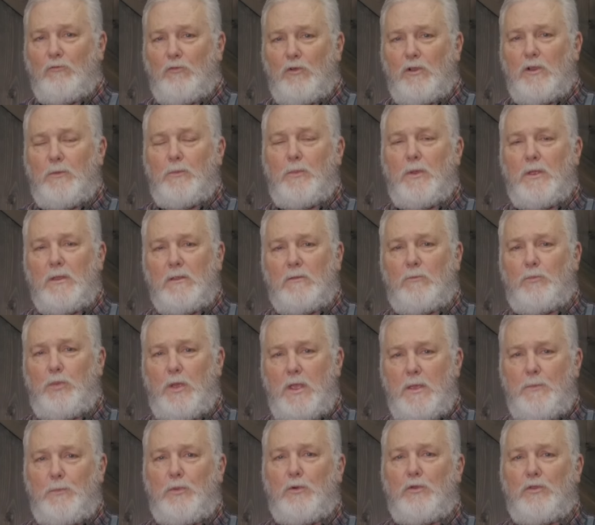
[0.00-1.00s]
would have been
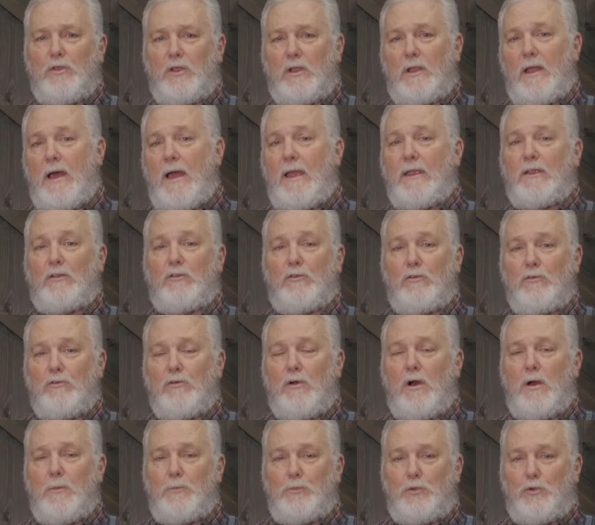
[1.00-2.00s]
people that I grew
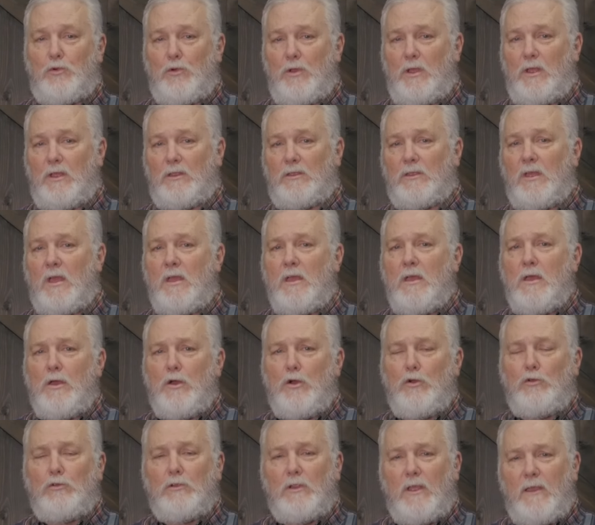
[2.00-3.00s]
up with,
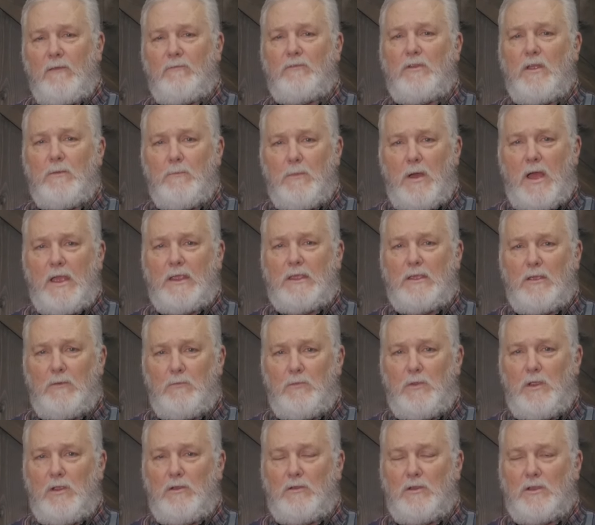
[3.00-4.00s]
who lived in my
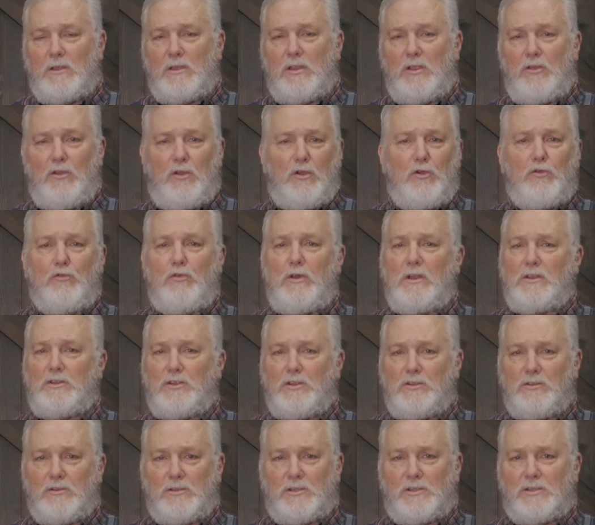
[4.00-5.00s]
community, who went
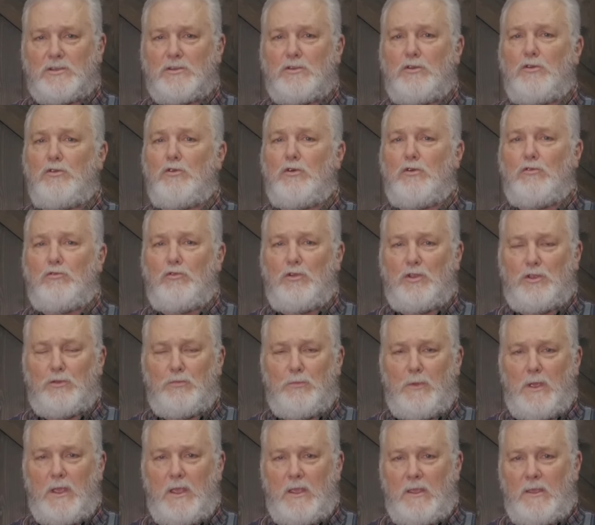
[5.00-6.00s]
to school with
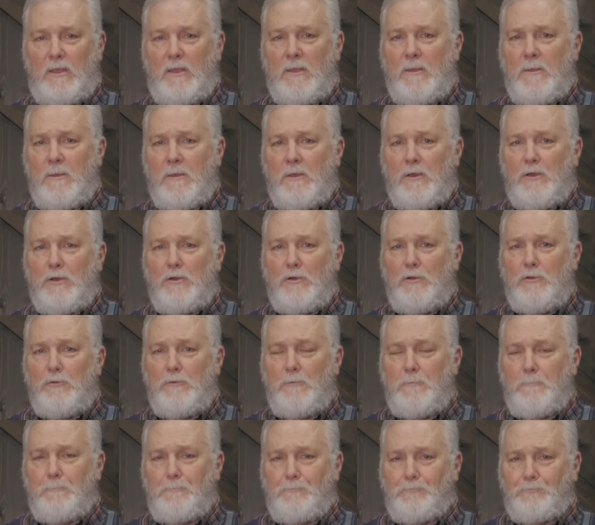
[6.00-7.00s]
me,
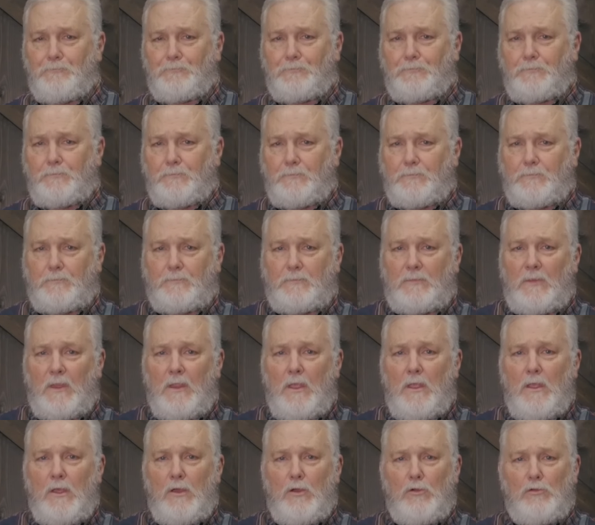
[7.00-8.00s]
who
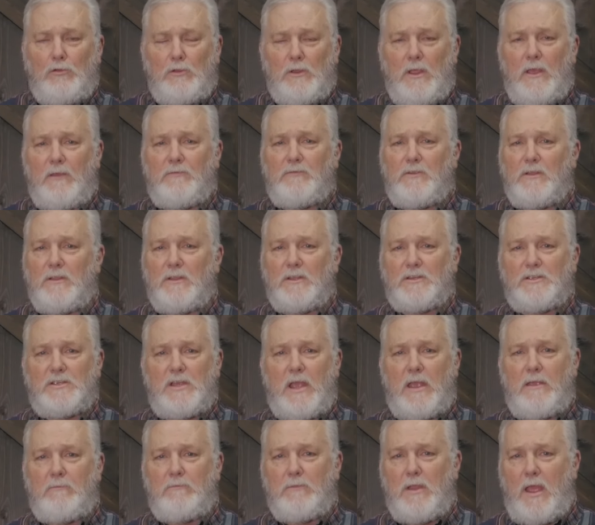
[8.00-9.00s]
lived in the
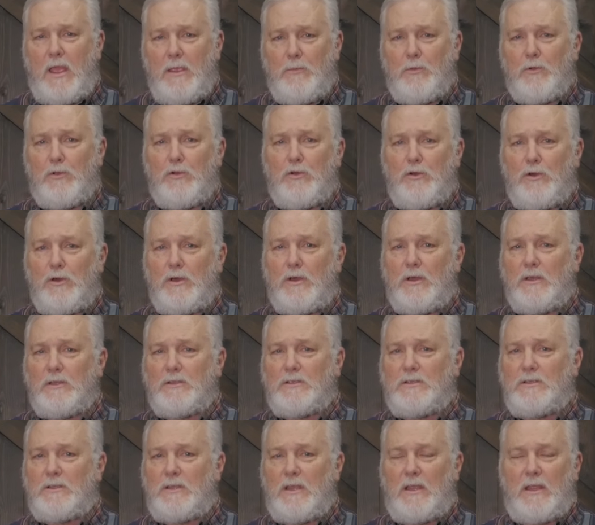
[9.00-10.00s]
same
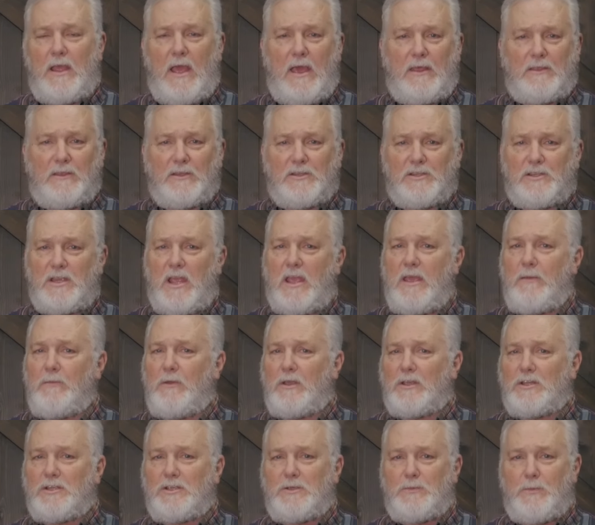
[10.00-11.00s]
neighborhoods, had the same
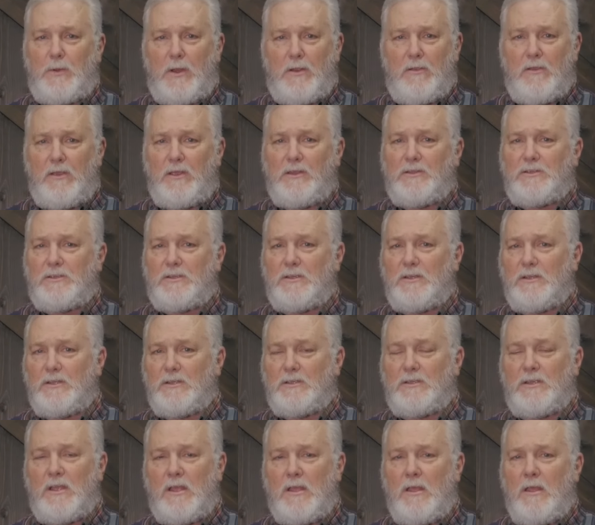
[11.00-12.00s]

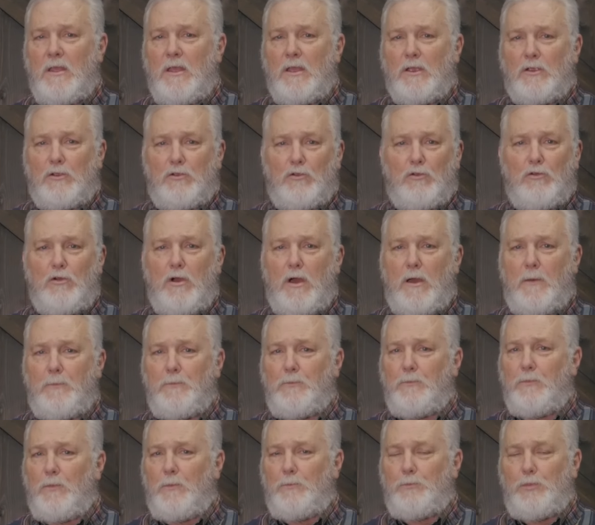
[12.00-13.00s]
experiences, grew
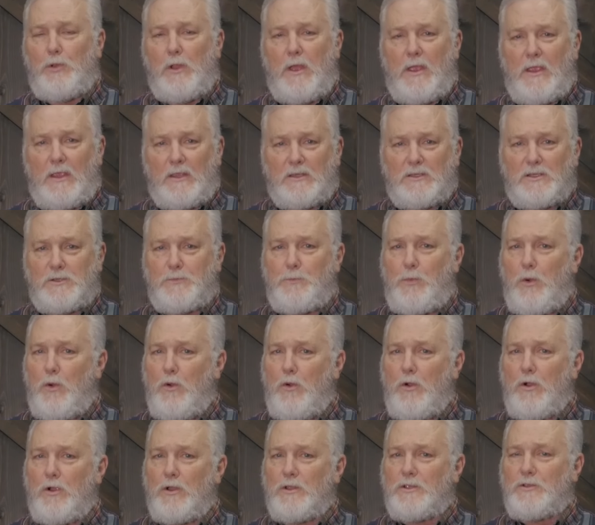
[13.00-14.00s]
up playing
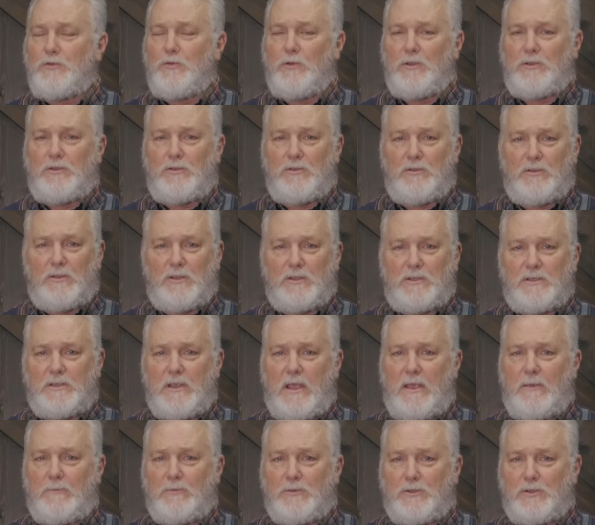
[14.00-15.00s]
sports, went to the
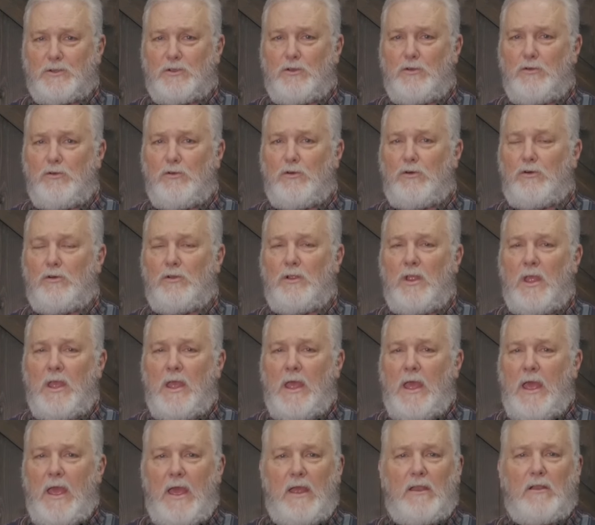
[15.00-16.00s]
same school,
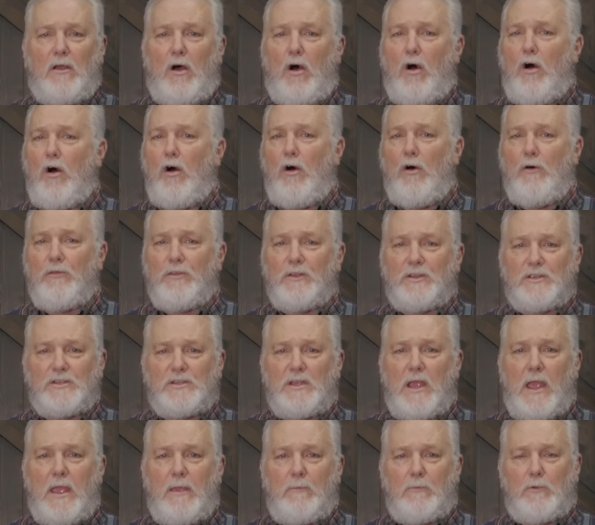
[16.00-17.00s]
had all the
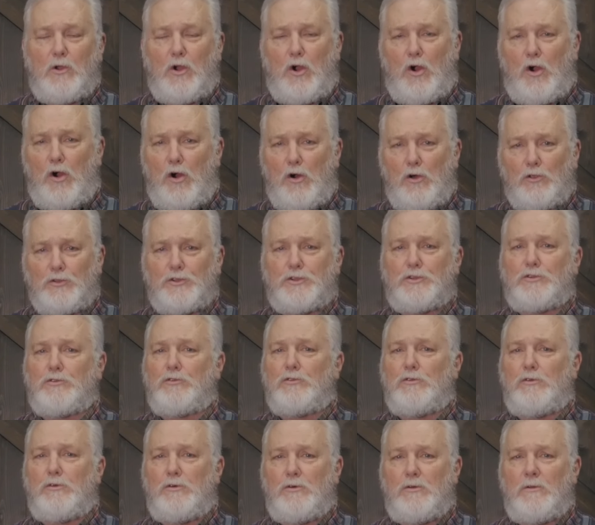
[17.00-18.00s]
same
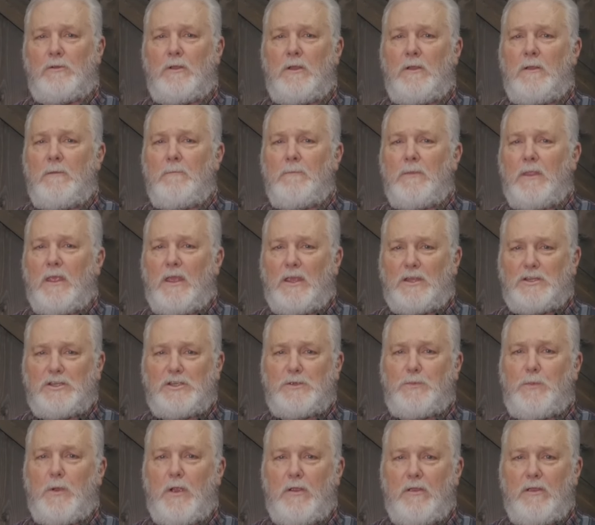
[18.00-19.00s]
cultural
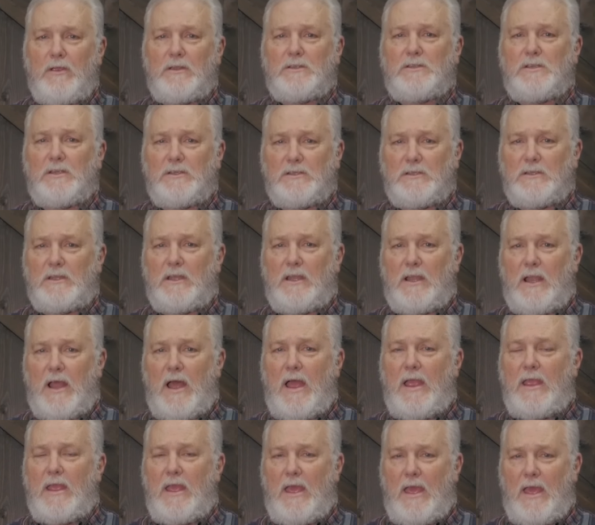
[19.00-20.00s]
experiences that
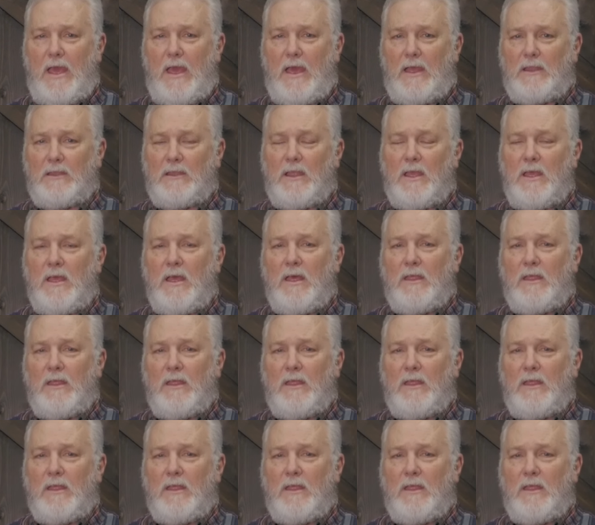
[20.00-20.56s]
I had.